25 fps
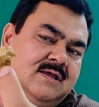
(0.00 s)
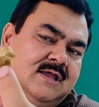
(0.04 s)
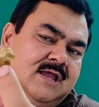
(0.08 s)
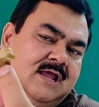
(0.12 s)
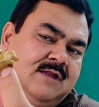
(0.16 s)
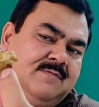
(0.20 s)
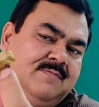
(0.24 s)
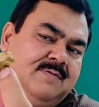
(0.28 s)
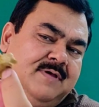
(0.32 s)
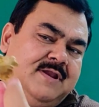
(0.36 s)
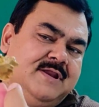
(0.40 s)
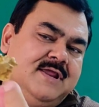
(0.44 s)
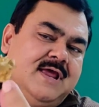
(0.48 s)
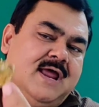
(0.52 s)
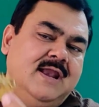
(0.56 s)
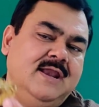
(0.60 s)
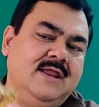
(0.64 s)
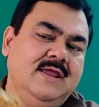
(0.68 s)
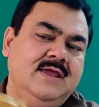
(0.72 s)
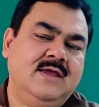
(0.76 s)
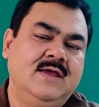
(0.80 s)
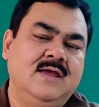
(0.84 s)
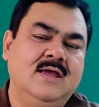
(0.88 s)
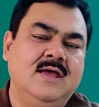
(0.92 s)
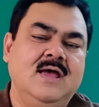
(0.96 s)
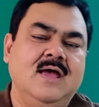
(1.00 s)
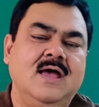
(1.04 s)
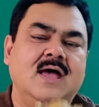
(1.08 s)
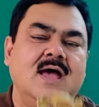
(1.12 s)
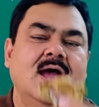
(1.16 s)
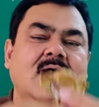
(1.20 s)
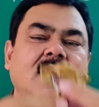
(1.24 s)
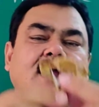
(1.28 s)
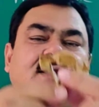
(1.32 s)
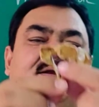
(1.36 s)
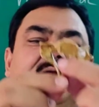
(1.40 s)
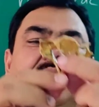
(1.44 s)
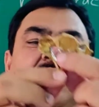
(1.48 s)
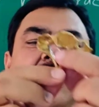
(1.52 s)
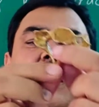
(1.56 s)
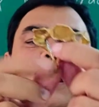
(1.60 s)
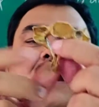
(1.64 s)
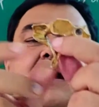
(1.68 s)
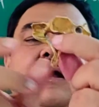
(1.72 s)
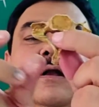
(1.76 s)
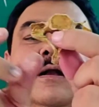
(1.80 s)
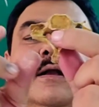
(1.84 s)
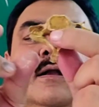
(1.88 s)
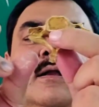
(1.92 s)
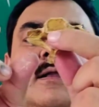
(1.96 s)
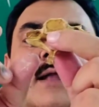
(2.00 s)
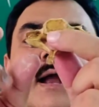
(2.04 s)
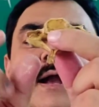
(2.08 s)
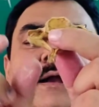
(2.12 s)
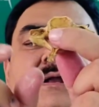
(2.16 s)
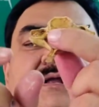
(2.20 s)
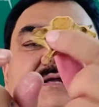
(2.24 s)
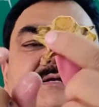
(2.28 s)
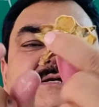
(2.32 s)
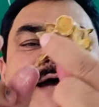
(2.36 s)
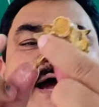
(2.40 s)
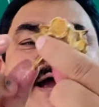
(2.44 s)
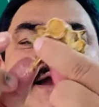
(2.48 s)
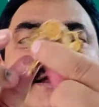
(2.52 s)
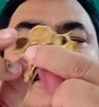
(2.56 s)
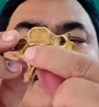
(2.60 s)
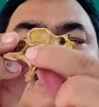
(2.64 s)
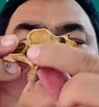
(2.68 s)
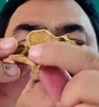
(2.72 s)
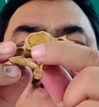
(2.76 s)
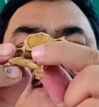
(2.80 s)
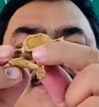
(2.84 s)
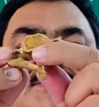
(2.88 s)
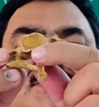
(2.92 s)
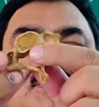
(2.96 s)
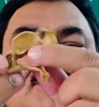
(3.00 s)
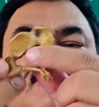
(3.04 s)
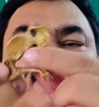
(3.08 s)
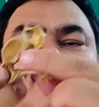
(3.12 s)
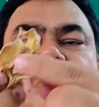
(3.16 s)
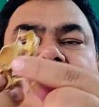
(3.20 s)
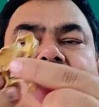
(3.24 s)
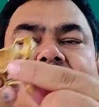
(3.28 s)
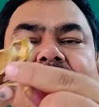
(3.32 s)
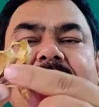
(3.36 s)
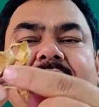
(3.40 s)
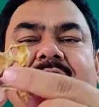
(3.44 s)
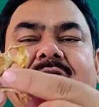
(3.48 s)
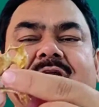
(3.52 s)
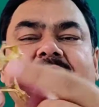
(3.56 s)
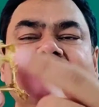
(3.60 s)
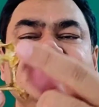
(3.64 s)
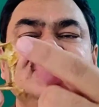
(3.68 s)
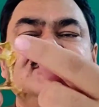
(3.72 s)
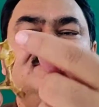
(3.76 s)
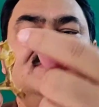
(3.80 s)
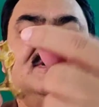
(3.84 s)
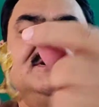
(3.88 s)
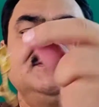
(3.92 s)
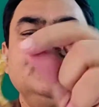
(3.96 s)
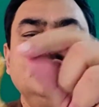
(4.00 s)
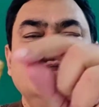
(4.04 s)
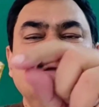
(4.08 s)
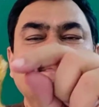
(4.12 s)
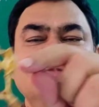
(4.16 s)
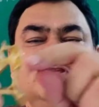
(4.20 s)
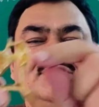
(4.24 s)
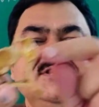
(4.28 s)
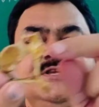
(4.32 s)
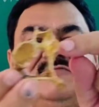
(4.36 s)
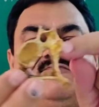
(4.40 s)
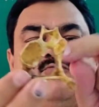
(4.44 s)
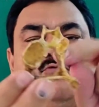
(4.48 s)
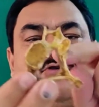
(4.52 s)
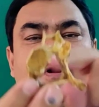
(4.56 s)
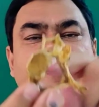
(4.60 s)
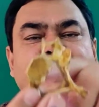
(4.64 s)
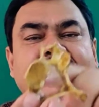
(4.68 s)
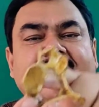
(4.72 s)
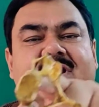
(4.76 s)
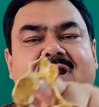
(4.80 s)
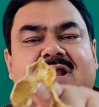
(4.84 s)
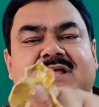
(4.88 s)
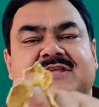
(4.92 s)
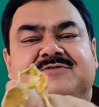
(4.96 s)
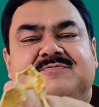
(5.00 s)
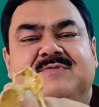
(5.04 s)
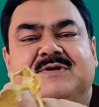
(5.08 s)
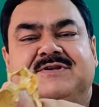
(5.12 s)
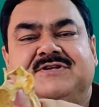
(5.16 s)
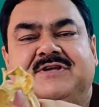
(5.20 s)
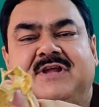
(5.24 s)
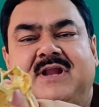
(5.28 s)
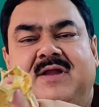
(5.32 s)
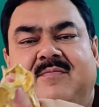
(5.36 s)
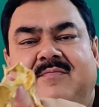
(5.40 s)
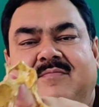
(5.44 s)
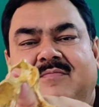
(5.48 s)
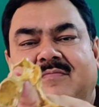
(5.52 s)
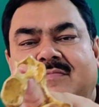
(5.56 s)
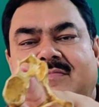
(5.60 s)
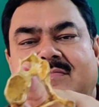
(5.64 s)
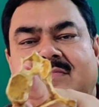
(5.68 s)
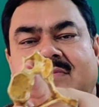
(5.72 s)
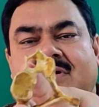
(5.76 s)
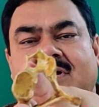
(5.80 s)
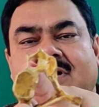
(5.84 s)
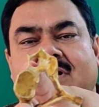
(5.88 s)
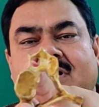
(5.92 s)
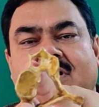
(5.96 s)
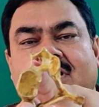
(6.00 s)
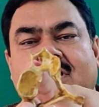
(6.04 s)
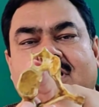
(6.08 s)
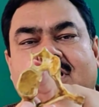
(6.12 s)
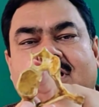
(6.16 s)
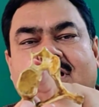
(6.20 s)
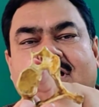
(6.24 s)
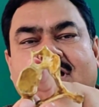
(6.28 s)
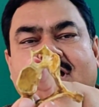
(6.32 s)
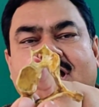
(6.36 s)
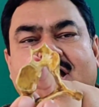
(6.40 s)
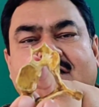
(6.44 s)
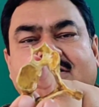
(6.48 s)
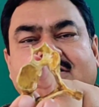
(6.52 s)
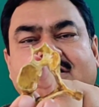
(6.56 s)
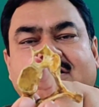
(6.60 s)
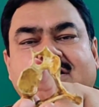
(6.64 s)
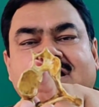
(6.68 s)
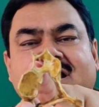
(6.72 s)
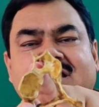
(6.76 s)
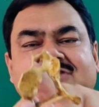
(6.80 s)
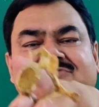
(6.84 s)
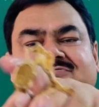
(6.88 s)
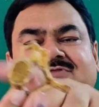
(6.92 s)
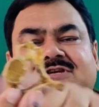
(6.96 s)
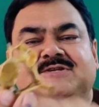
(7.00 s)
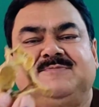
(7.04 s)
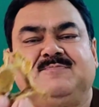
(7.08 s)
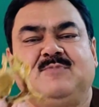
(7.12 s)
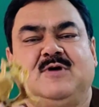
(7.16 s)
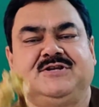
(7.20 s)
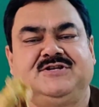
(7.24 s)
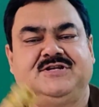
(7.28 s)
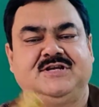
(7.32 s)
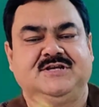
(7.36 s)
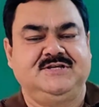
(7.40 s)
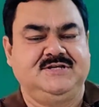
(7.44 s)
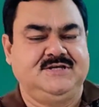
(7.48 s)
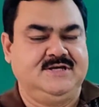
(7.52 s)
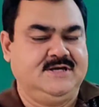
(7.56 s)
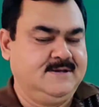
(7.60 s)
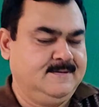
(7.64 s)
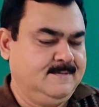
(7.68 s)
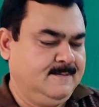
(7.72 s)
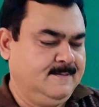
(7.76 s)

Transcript: inferiorly. And on lateral side you can see foramen transverse cerebrum. This is foramen transverse cerebrum on the transverse passage.